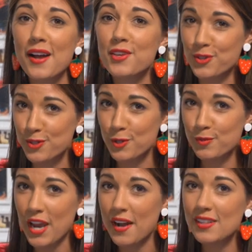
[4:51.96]
our
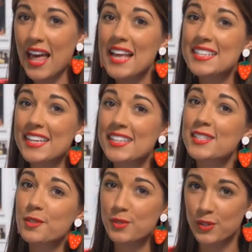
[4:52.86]
YouTube channel and
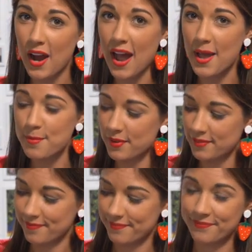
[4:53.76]
hit subscribe.
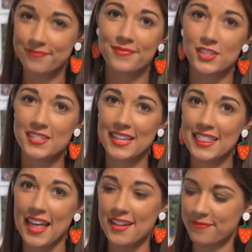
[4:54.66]
Just
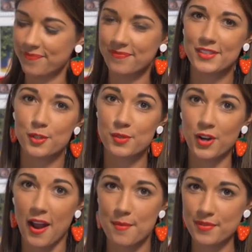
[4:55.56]
like that,
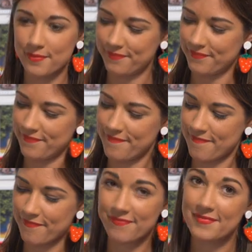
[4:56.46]
subscribe.
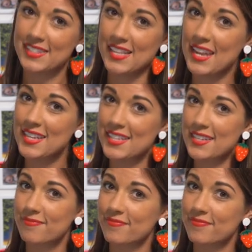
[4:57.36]
It's that easy.